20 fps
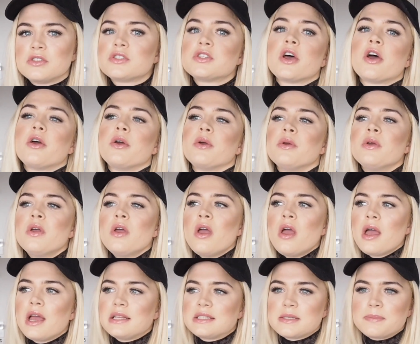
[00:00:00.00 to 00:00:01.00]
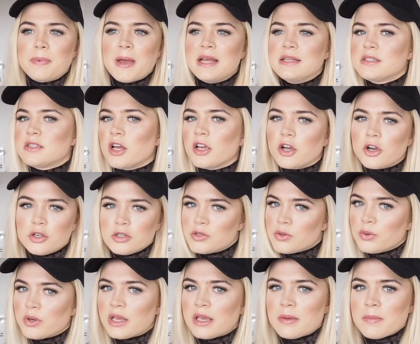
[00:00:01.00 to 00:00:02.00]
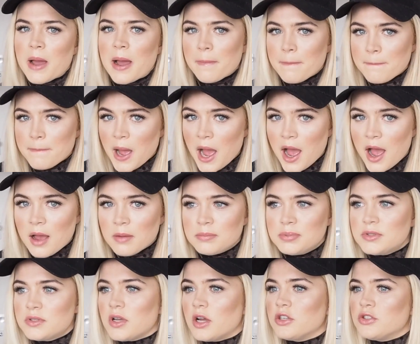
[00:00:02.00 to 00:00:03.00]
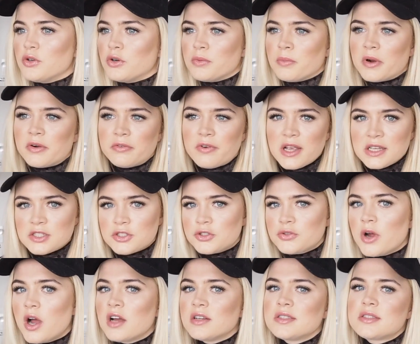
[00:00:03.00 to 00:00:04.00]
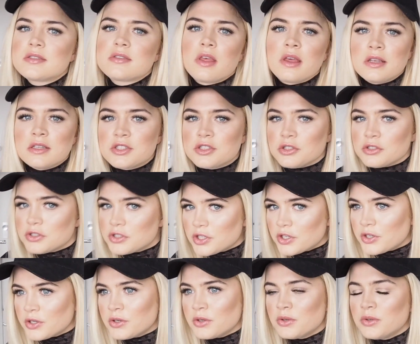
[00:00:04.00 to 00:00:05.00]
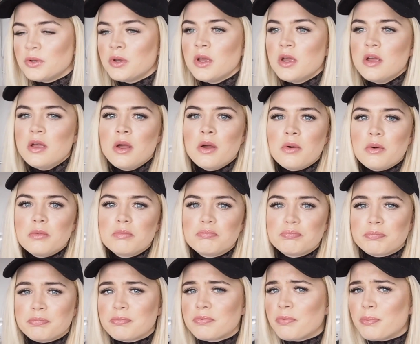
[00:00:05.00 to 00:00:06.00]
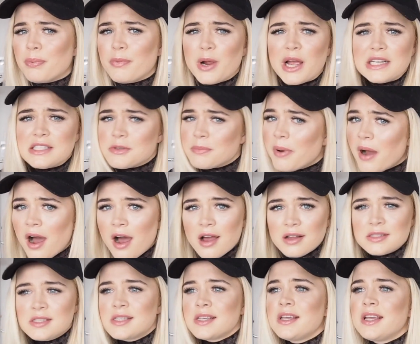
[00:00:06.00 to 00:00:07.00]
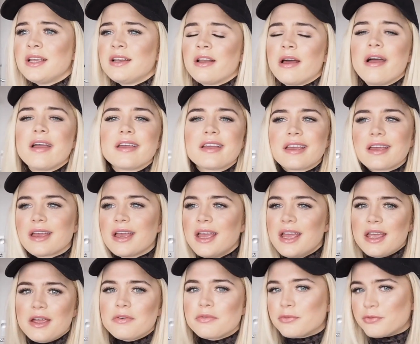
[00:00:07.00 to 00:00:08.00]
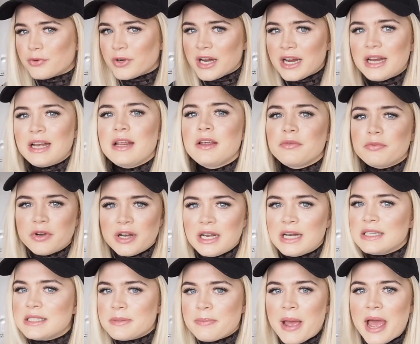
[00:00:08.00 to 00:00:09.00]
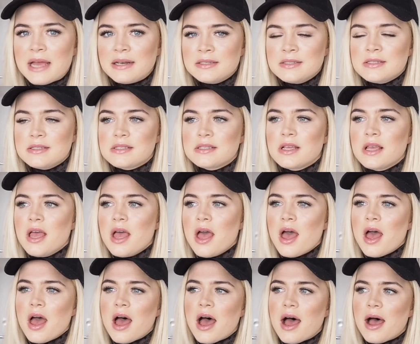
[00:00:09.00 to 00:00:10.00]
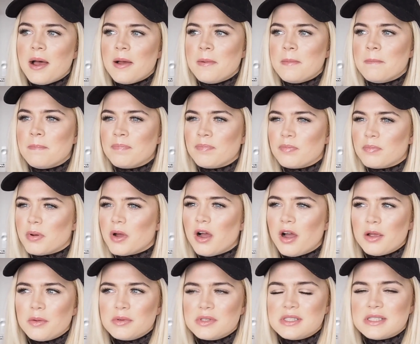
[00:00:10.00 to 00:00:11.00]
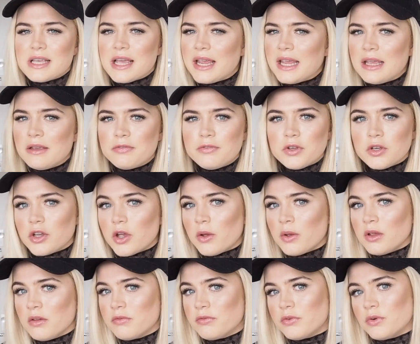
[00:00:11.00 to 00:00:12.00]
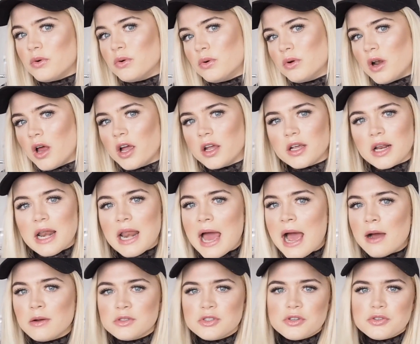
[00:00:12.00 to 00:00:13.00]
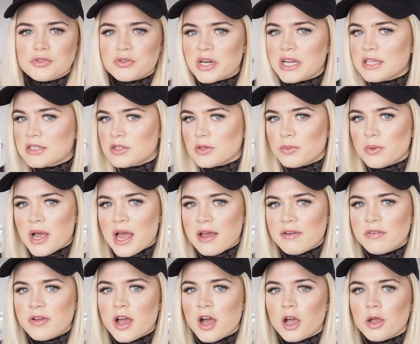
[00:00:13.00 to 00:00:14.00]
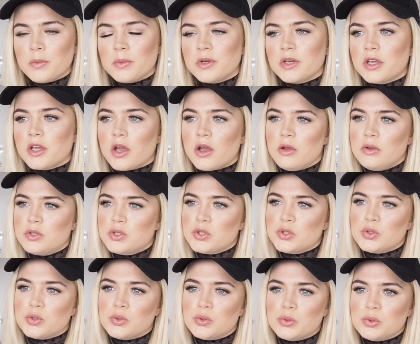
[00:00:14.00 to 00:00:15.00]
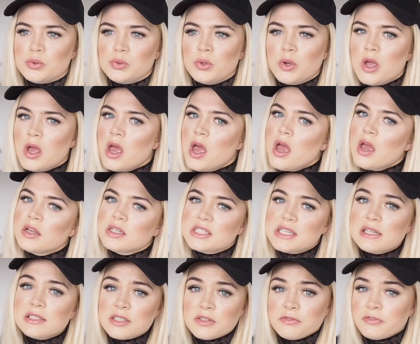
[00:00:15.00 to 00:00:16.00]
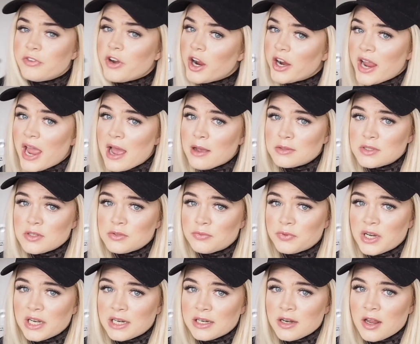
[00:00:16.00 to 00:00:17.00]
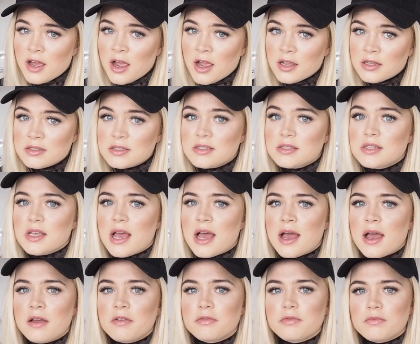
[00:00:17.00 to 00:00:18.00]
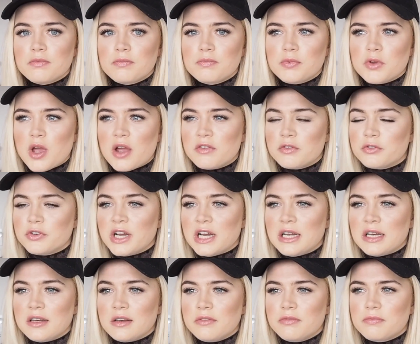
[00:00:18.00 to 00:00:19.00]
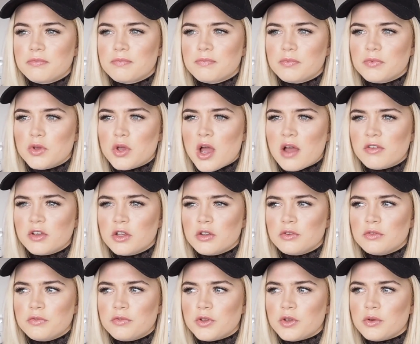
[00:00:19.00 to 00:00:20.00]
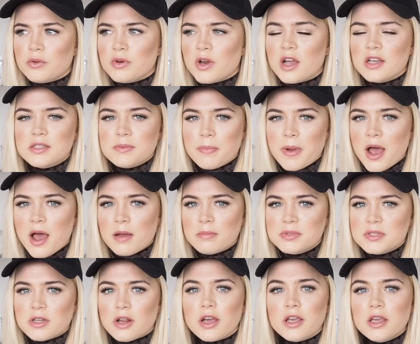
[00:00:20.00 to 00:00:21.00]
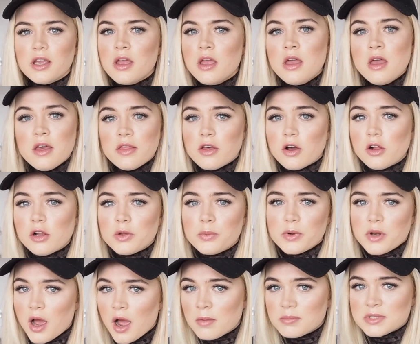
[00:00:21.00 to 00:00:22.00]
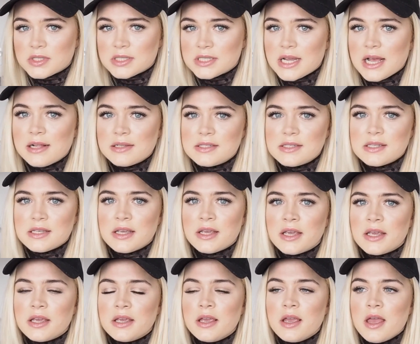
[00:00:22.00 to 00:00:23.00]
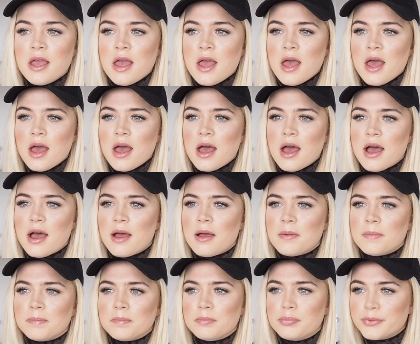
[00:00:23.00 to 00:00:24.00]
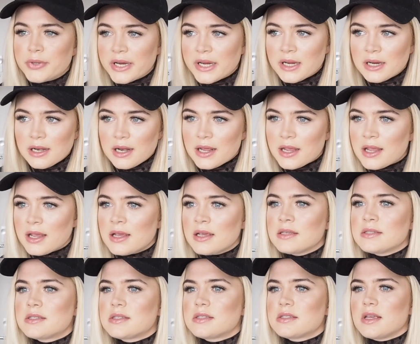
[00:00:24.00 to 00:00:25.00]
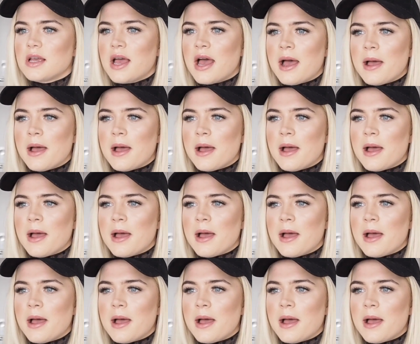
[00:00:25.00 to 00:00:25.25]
So it depends, like, are you talking about pubs, are you talking about restaurants, things to do, where to party? Like, it really depends. But I would say if you're going for like lounge drinks or whatever, I would go to Chiltern Firehouse is really nice. You have a good few nice pubs like the Hollywood Arms in Chelsea, Brinkley's.